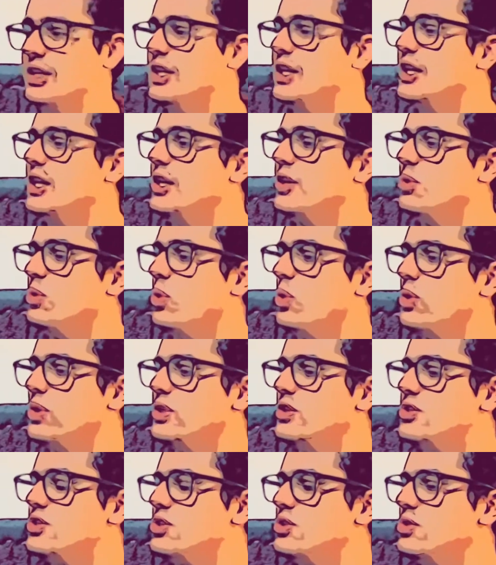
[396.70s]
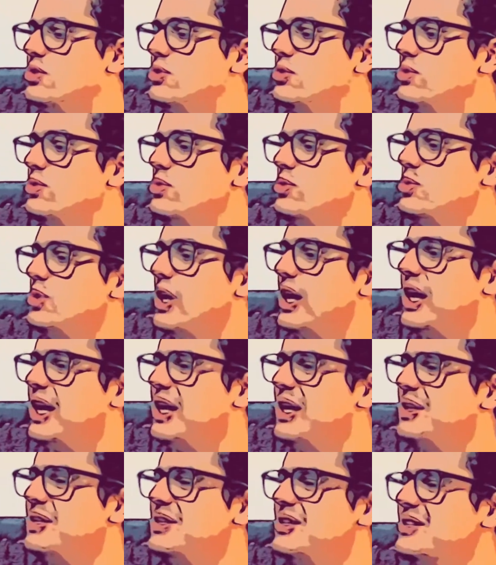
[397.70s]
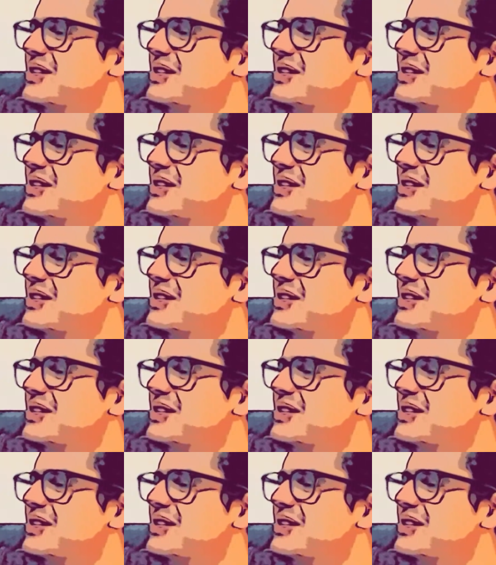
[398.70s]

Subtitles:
in order to try